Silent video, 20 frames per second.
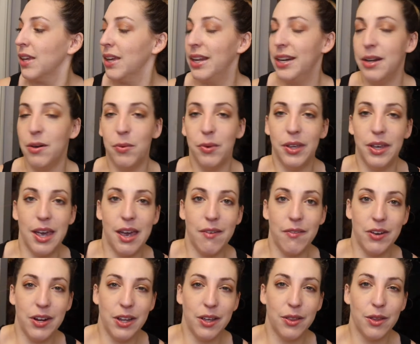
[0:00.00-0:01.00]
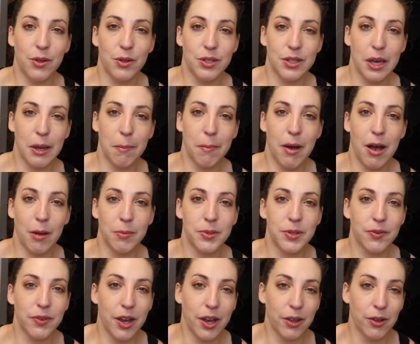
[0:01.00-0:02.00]
Didn't really have any of those like pops
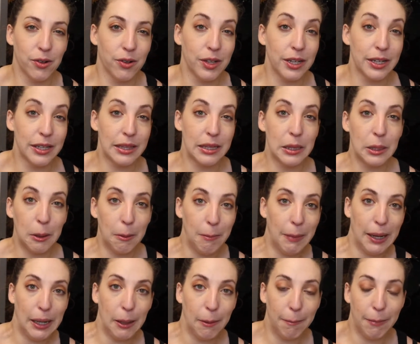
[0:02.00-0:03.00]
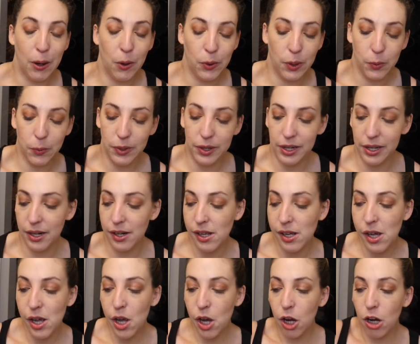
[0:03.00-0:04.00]
of color like the little My Little Pony one did.
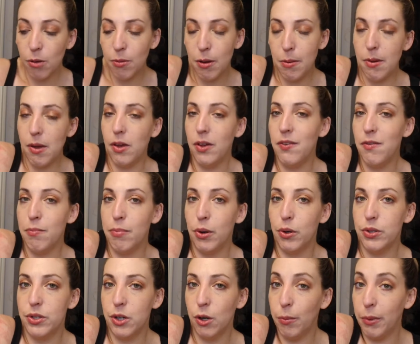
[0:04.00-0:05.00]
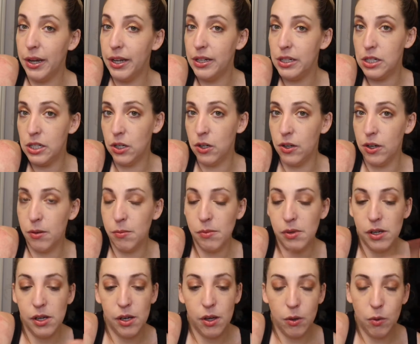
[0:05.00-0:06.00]
Or maybe I'll even post it on my
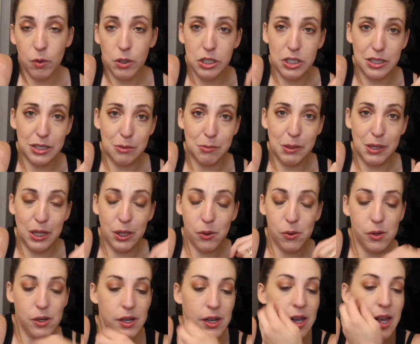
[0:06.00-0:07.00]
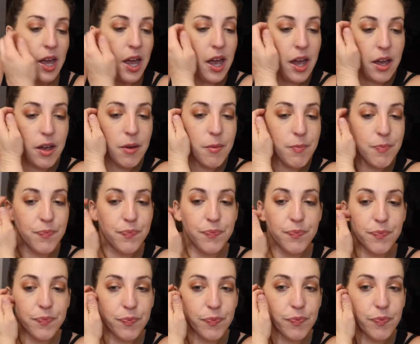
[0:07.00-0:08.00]
Instagram, which is below. And
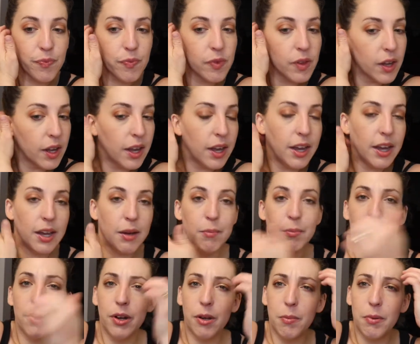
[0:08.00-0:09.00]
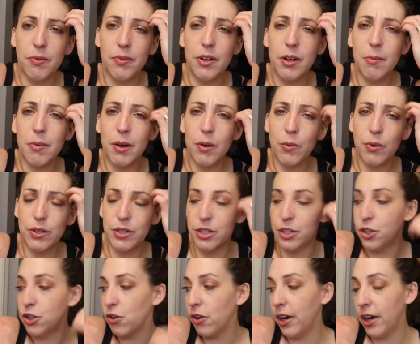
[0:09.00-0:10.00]
put up if anybody wants
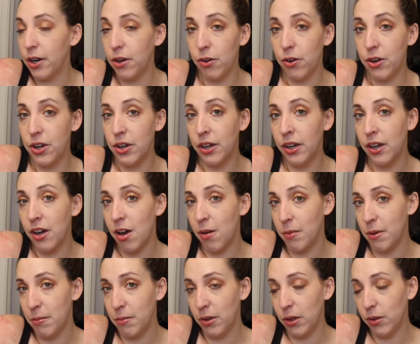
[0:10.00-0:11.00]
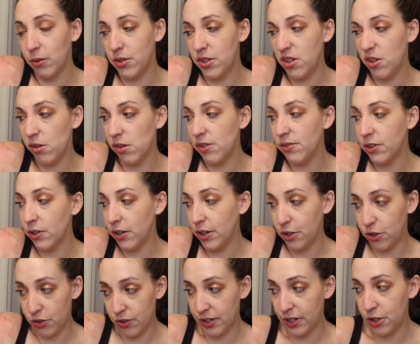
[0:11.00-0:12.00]
to trade, or you can comment below too if you're
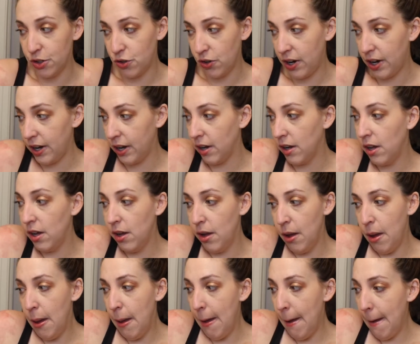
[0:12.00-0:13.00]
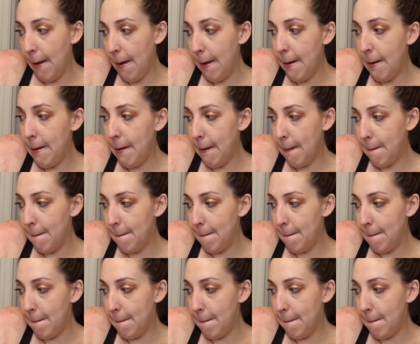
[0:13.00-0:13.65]
interested in trading. I don't